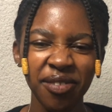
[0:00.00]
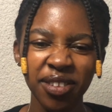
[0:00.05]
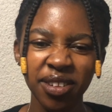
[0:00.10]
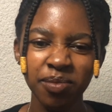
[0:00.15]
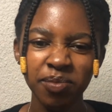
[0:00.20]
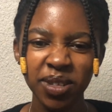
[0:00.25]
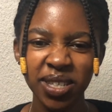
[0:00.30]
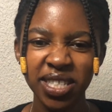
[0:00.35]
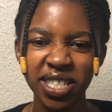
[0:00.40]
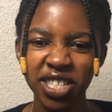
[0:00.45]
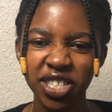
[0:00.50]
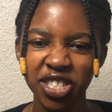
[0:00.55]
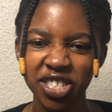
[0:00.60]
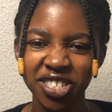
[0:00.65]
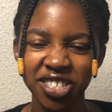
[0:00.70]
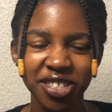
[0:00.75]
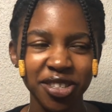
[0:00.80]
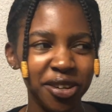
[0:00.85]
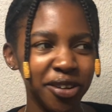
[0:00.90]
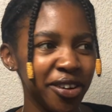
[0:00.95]
filmed in this
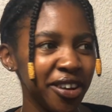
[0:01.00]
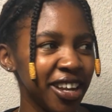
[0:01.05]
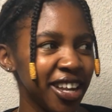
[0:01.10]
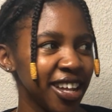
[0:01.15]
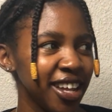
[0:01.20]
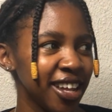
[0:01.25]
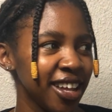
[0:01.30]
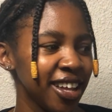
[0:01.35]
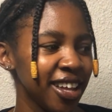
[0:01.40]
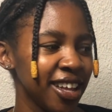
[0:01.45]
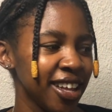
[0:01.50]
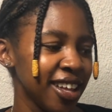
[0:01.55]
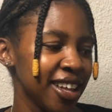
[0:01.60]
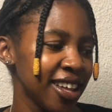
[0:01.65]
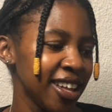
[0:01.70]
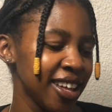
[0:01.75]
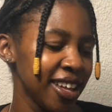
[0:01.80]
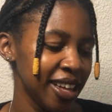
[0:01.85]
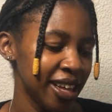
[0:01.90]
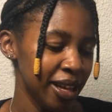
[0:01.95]
shirt already?
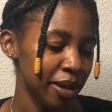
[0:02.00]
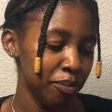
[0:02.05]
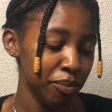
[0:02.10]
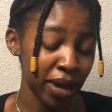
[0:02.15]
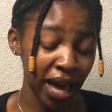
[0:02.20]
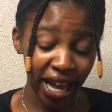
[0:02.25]
Man,